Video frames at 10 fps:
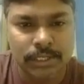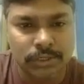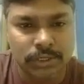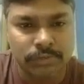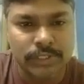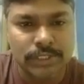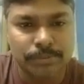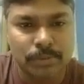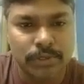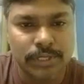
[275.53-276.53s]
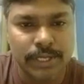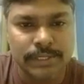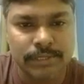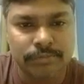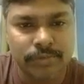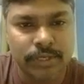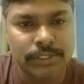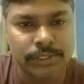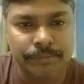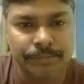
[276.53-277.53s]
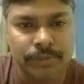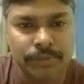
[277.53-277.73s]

So the first part is a filter,